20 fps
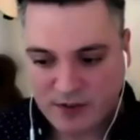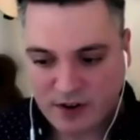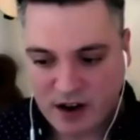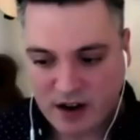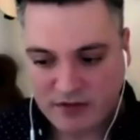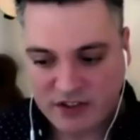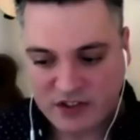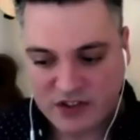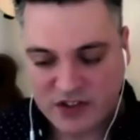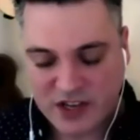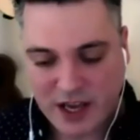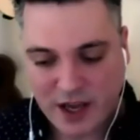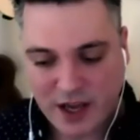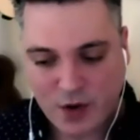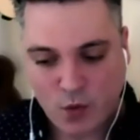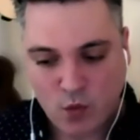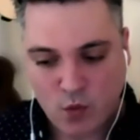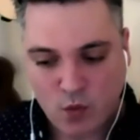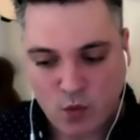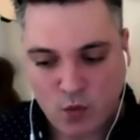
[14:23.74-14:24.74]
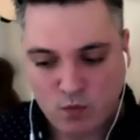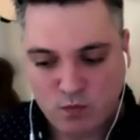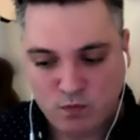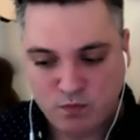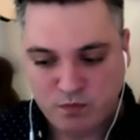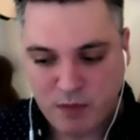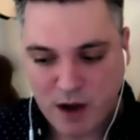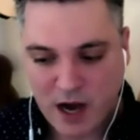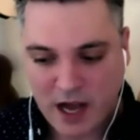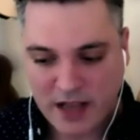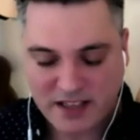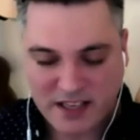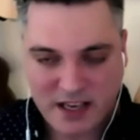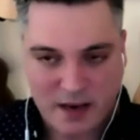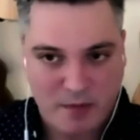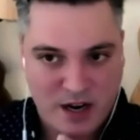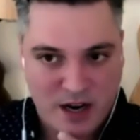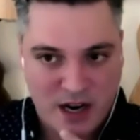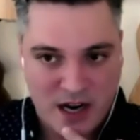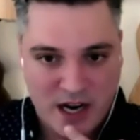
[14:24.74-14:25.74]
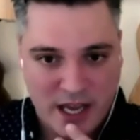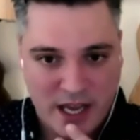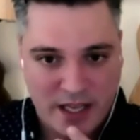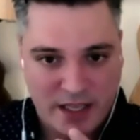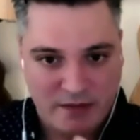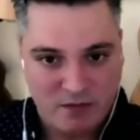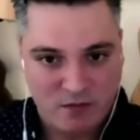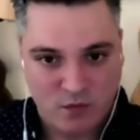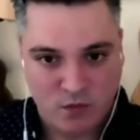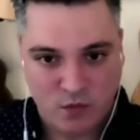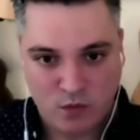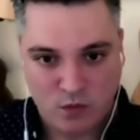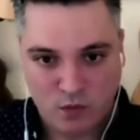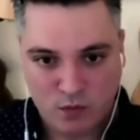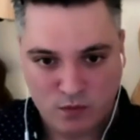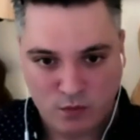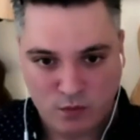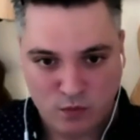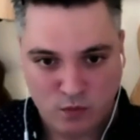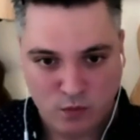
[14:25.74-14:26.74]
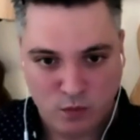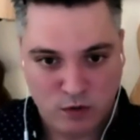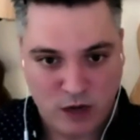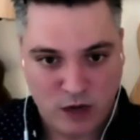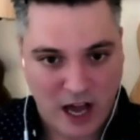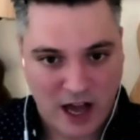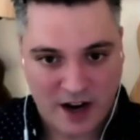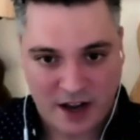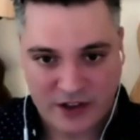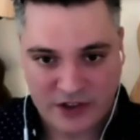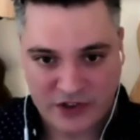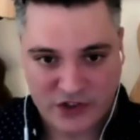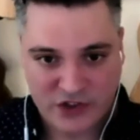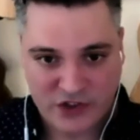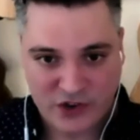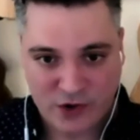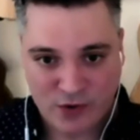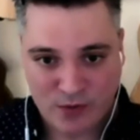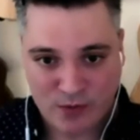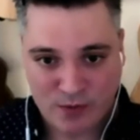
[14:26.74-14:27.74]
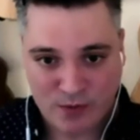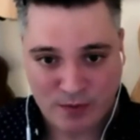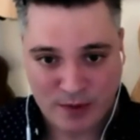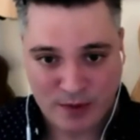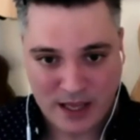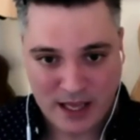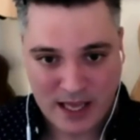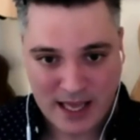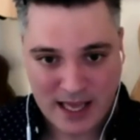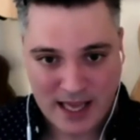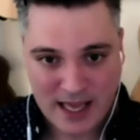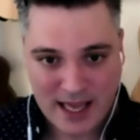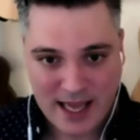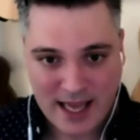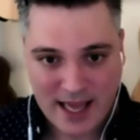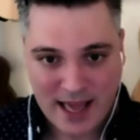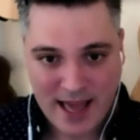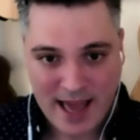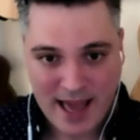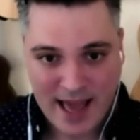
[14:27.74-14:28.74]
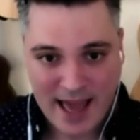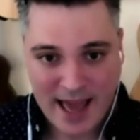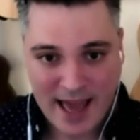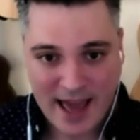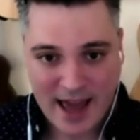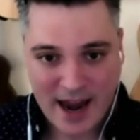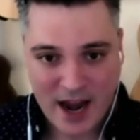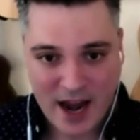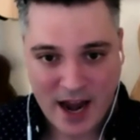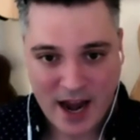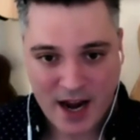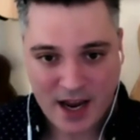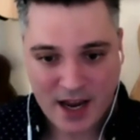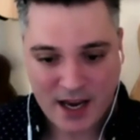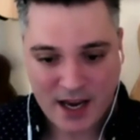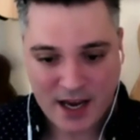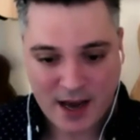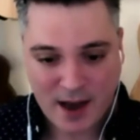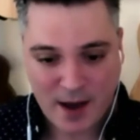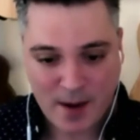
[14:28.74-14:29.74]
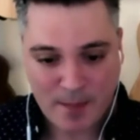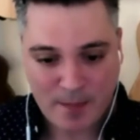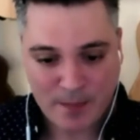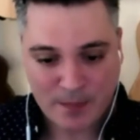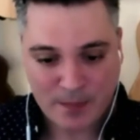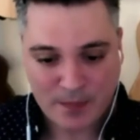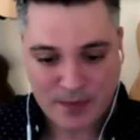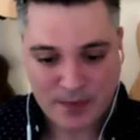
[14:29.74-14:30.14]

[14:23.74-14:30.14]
Heaven's Sake, Tim and I got on Zoom and I